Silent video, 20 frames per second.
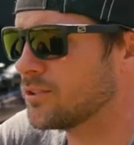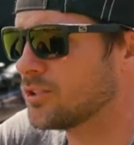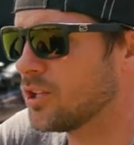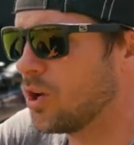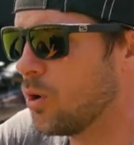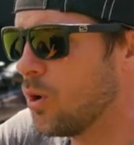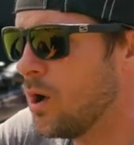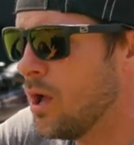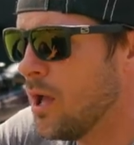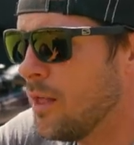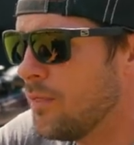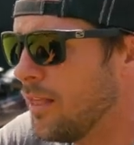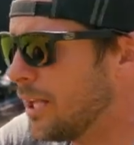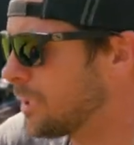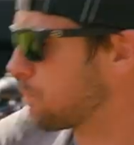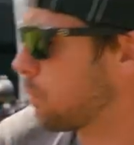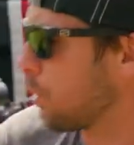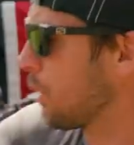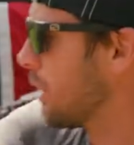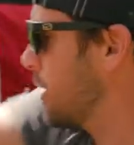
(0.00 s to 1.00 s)
So
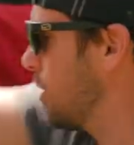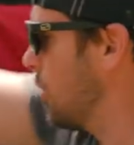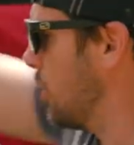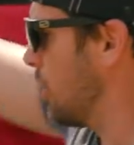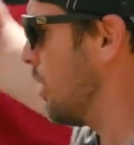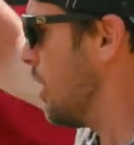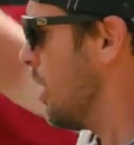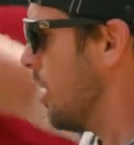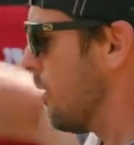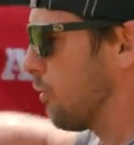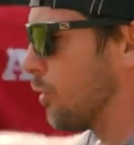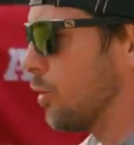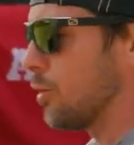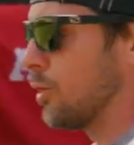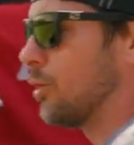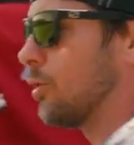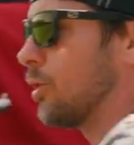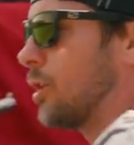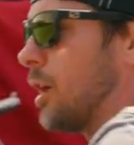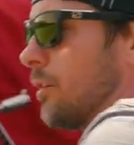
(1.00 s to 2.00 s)
that's pretty good for a
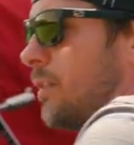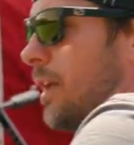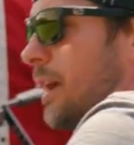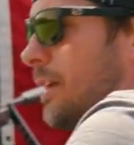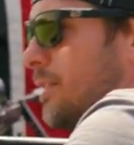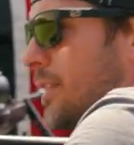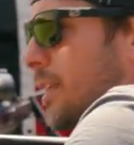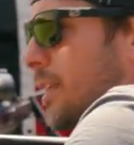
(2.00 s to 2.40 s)
little gun like